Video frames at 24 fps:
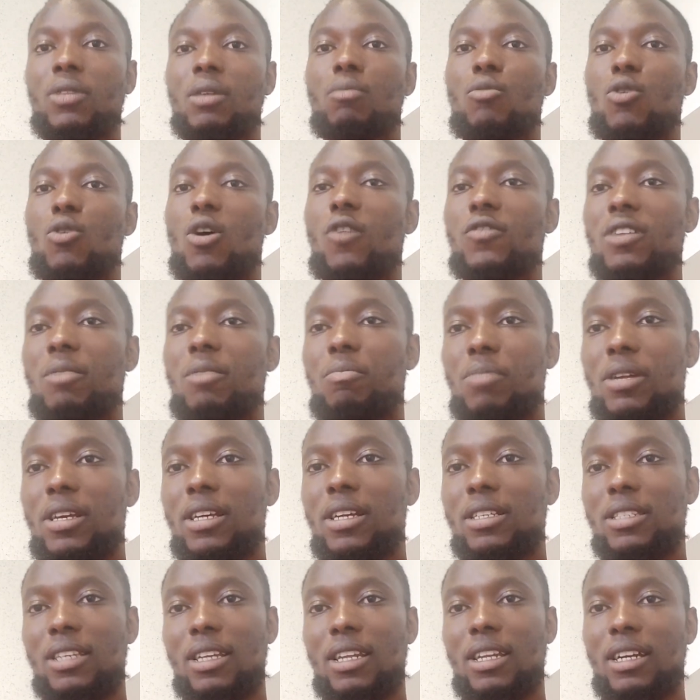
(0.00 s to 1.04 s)
morale of the
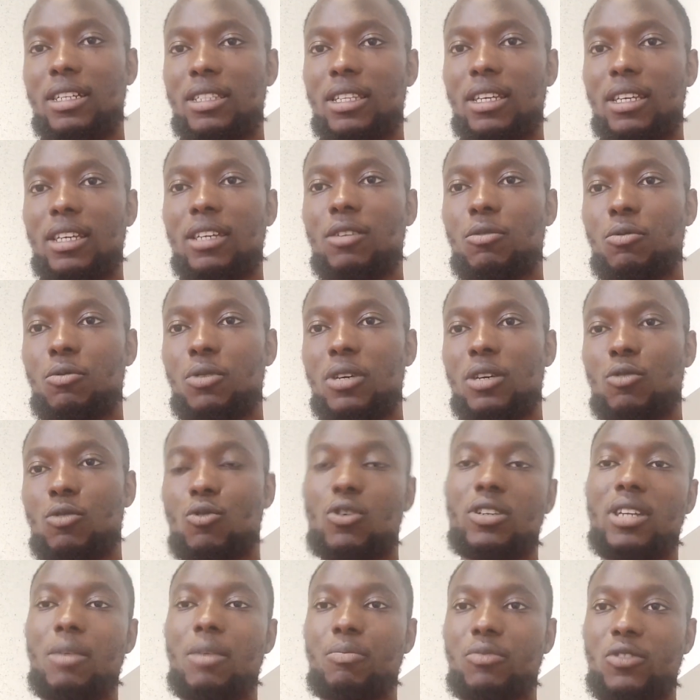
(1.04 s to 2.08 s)
players, and I think we
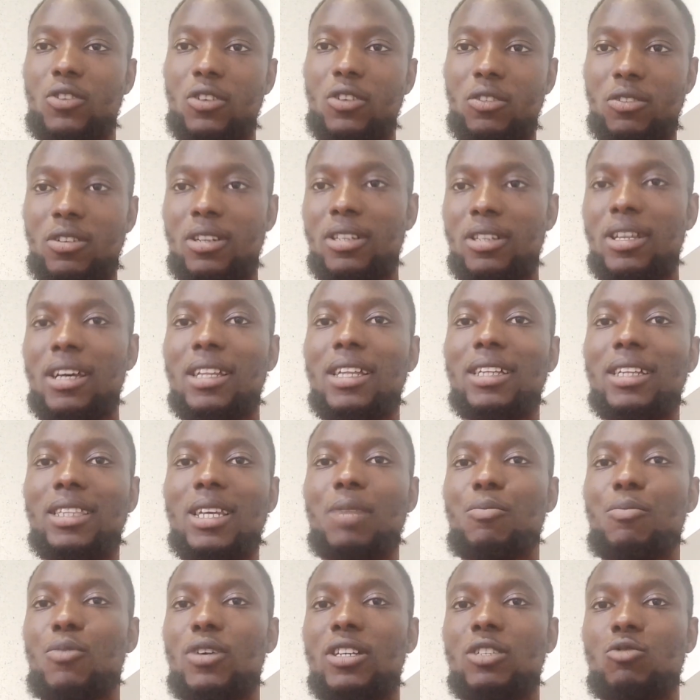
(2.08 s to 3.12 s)
got the
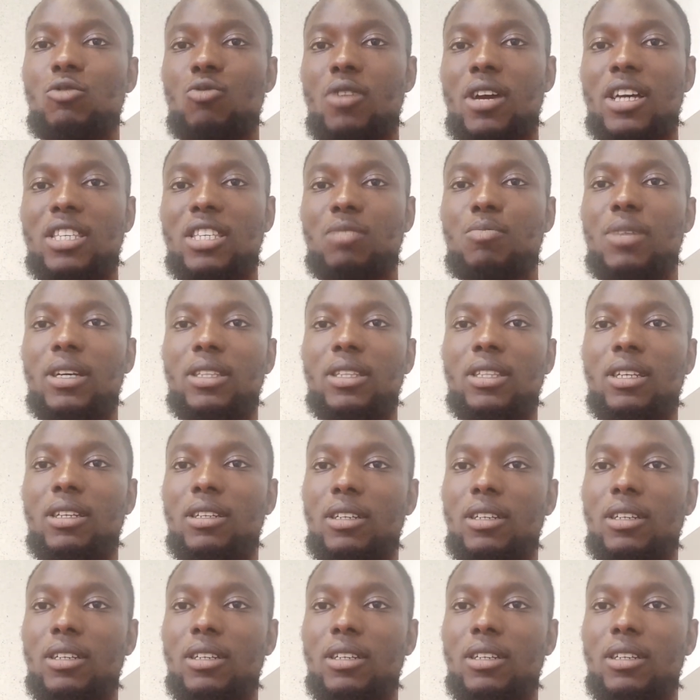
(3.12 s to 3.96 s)
3 points we were expecting.